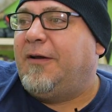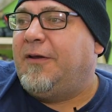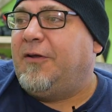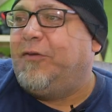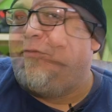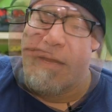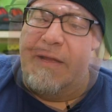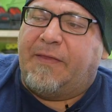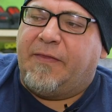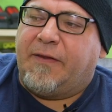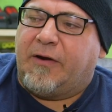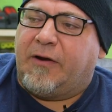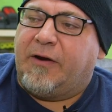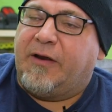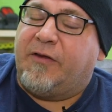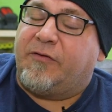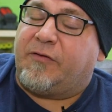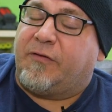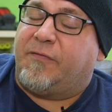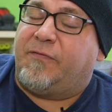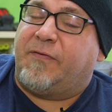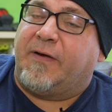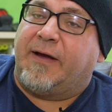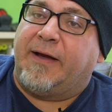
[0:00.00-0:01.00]
Uh, there
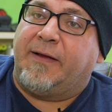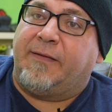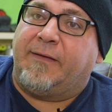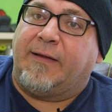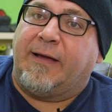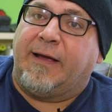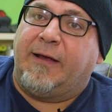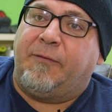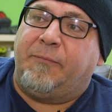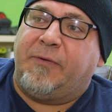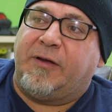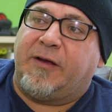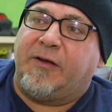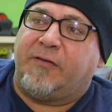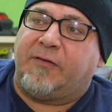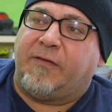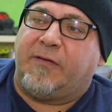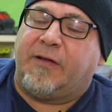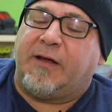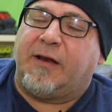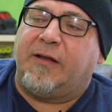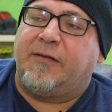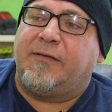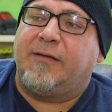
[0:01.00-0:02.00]
is a fine line, because a
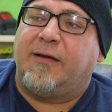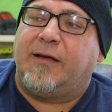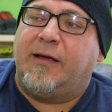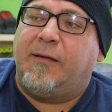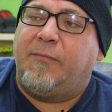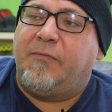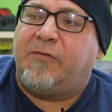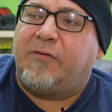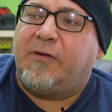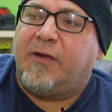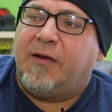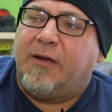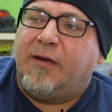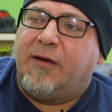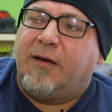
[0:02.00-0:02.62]
lot of times